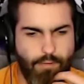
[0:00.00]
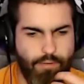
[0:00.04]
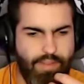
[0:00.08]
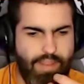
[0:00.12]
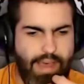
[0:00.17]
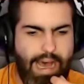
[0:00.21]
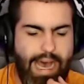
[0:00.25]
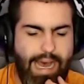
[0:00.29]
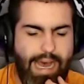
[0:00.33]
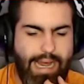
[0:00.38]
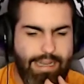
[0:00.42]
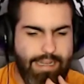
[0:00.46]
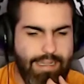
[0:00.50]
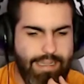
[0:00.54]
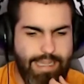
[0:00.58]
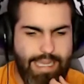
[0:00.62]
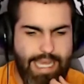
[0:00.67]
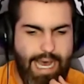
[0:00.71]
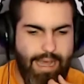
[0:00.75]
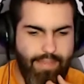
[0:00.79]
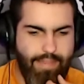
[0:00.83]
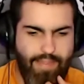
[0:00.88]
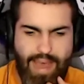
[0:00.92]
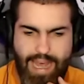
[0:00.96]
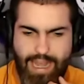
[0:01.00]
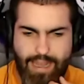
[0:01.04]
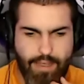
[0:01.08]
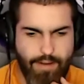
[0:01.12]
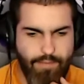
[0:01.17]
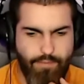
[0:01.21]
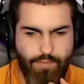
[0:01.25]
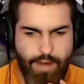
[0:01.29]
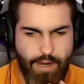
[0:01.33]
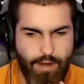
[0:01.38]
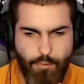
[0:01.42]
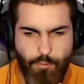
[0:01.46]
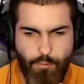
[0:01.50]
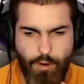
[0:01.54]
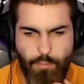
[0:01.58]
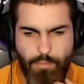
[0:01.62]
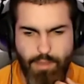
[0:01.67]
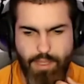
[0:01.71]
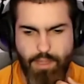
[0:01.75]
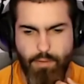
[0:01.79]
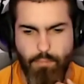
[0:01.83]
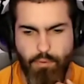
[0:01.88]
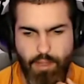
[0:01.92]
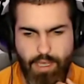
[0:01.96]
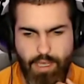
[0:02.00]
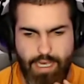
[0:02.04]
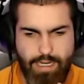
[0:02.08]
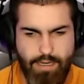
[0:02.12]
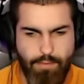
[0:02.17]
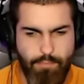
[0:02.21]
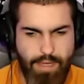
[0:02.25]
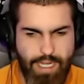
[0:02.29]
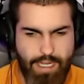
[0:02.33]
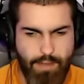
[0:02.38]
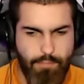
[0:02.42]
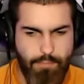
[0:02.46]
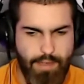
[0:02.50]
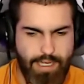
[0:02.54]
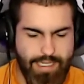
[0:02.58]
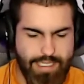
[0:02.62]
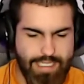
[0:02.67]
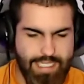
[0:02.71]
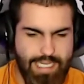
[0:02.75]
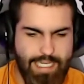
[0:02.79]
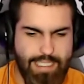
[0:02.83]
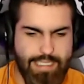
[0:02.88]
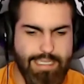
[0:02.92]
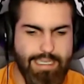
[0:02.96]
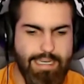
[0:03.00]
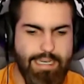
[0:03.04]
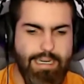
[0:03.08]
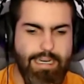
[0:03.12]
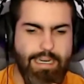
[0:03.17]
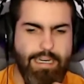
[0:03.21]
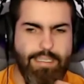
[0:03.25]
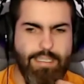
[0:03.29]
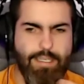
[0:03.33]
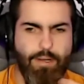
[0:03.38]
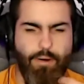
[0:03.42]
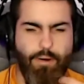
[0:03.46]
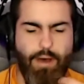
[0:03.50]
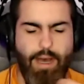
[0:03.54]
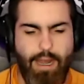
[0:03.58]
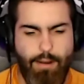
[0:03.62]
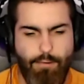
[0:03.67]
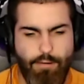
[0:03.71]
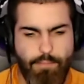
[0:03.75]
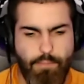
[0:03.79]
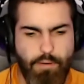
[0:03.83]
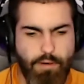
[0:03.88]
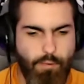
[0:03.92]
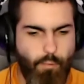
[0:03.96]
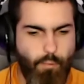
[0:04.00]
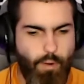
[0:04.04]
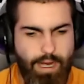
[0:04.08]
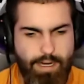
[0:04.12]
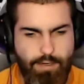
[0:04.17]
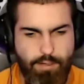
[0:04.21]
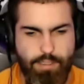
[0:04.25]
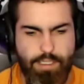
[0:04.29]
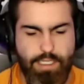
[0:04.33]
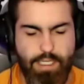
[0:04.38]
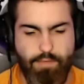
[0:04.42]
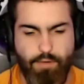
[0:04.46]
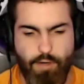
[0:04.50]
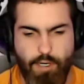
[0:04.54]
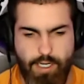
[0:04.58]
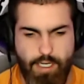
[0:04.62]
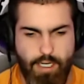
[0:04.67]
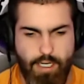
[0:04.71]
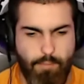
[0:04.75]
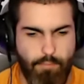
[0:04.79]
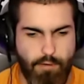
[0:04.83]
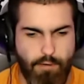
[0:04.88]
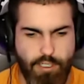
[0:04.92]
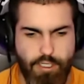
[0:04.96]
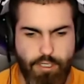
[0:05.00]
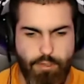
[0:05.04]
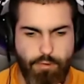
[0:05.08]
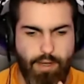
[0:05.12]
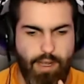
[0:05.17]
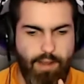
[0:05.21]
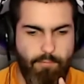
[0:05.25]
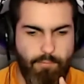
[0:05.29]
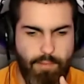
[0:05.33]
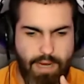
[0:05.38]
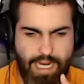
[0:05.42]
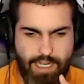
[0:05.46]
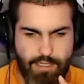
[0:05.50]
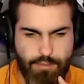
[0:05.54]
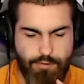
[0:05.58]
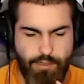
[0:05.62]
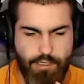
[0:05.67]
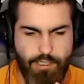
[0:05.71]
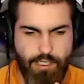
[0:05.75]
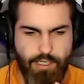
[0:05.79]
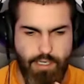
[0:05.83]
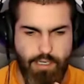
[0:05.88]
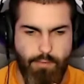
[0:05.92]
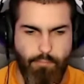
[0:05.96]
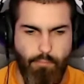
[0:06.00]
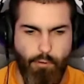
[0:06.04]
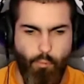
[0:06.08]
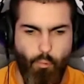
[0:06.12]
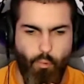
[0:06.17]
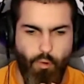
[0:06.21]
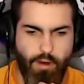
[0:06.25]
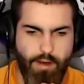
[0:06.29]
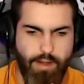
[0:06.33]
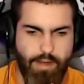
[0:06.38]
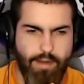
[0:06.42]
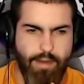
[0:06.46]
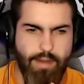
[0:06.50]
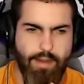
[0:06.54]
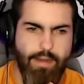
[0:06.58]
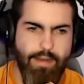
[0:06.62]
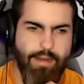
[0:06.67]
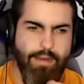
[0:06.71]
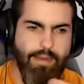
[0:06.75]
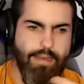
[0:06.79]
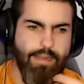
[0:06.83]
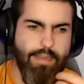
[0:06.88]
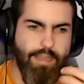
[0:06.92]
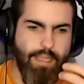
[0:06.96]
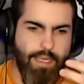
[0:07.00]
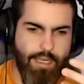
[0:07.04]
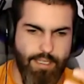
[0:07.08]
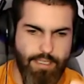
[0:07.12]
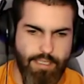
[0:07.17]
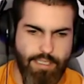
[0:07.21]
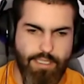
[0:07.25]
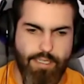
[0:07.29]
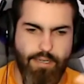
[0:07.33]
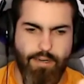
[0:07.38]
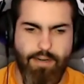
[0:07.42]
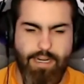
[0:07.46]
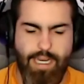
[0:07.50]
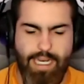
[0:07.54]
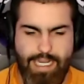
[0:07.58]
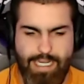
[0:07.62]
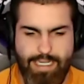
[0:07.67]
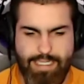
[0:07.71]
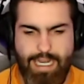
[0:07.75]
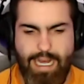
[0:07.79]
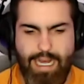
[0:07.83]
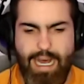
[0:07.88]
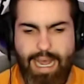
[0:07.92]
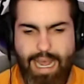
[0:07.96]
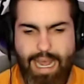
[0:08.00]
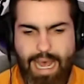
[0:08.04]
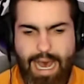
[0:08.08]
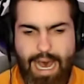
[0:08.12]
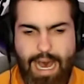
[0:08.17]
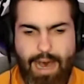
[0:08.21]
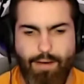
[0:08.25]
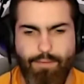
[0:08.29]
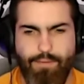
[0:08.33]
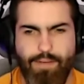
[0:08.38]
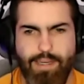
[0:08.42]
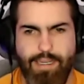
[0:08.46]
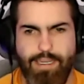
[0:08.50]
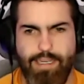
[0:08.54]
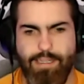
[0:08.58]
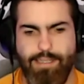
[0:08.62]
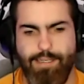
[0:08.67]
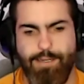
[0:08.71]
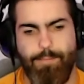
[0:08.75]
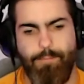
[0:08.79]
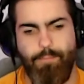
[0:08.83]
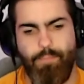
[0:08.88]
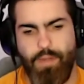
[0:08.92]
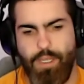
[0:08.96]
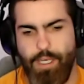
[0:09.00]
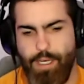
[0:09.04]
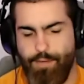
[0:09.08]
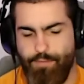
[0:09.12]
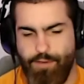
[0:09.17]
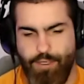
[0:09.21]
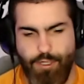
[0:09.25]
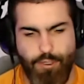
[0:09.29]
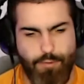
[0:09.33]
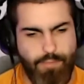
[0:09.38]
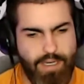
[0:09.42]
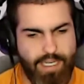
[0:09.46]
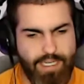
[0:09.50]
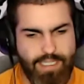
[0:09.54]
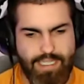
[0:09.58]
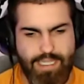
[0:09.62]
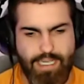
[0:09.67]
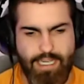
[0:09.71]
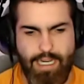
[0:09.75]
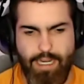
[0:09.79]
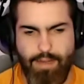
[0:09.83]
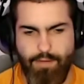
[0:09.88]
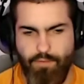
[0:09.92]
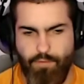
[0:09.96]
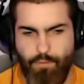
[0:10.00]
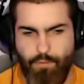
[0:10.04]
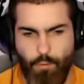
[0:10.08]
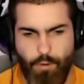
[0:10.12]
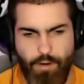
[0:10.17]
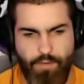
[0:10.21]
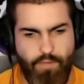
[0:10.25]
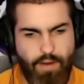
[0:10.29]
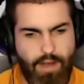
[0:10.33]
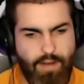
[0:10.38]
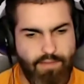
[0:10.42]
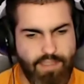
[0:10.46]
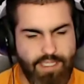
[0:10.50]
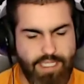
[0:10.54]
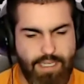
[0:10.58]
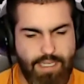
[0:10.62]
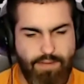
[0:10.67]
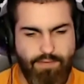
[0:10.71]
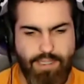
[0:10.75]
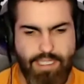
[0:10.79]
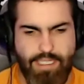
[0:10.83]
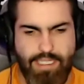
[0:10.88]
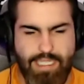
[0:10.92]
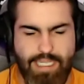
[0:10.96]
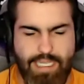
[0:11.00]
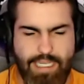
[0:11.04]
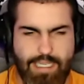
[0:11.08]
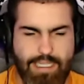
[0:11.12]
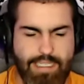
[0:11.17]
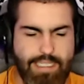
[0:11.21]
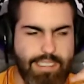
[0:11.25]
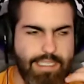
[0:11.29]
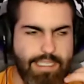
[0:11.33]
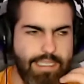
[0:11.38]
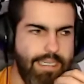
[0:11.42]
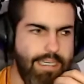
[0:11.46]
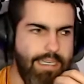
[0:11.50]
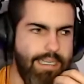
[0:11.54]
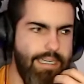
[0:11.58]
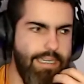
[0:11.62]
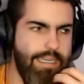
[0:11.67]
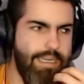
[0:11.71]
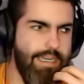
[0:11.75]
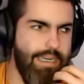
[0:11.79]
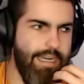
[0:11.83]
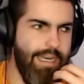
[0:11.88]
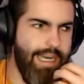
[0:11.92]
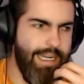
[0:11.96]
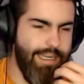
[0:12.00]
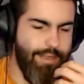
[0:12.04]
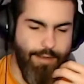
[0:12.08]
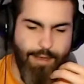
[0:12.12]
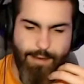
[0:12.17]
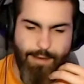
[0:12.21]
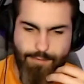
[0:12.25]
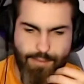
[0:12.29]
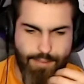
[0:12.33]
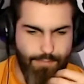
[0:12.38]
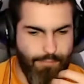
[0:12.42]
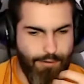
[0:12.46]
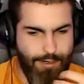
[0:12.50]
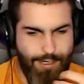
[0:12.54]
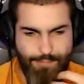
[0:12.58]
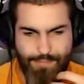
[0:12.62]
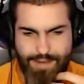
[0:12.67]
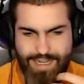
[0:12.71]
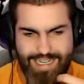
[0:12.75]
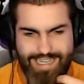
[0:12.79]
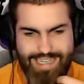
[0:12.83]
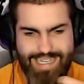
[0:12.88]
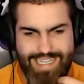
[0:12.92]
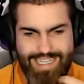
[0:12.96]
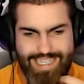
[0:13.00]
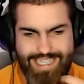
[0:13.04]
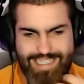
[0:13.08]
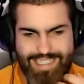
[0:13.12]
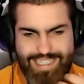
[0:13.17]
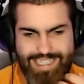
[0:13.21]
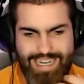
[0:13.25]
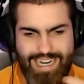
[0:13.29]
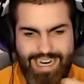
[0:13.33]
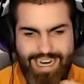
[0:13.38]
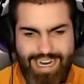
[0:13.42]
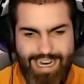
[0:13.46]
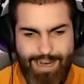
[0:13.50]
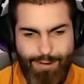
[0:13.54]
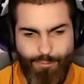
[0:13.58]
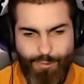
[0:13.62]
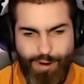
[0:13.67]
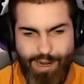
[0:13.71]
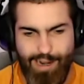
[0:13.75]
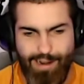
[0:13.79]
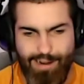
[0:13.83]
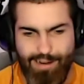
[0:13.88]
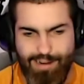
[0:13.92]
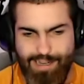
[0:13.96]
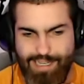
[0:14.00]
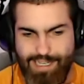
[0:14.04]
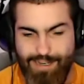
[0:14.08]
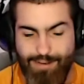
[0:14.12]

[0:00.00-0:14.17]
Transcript: That could very well be the plan to make it make sense. So I would put wide receiver at number 2. I have pass rush at number 1. The concern I guess I have is you have 2 picks tonight, 45 and 76, and you have some pretty big needs where,